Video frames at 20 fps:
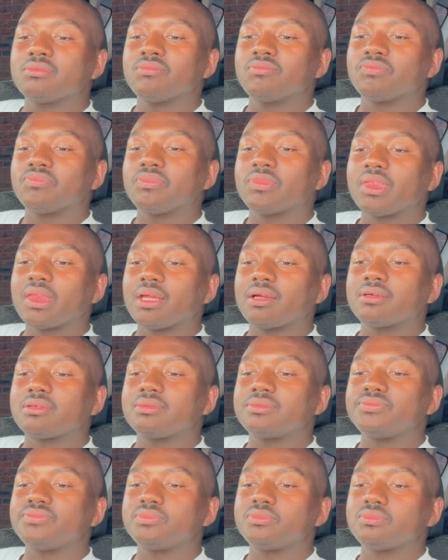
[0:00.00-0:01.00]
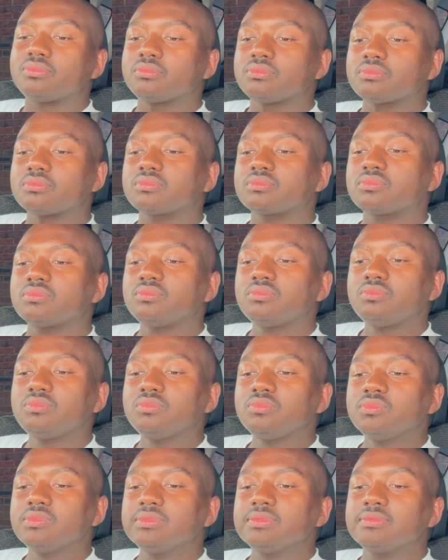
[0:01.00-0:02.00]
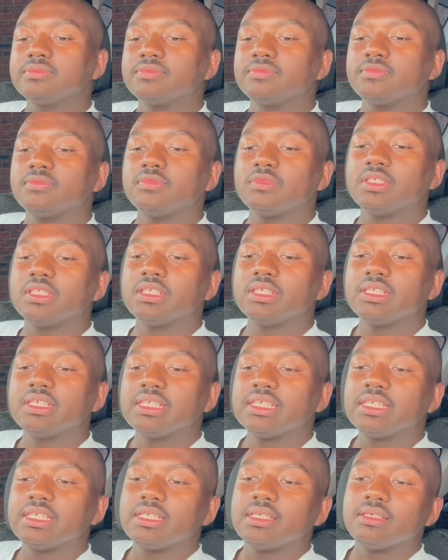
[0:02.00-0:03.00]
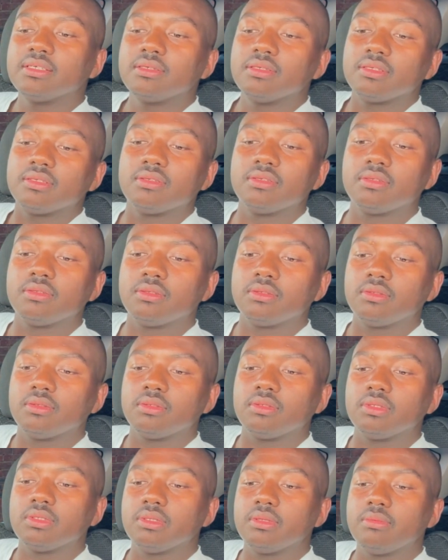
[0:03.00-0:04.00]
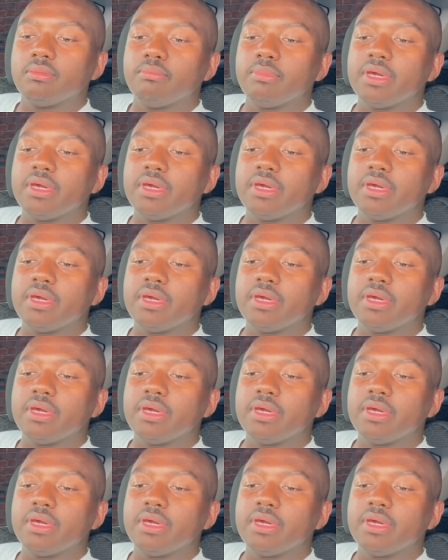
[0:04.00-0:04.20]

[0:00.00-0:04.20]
neutralized the shooter. We could not corroborate that it was in fact these specific agents.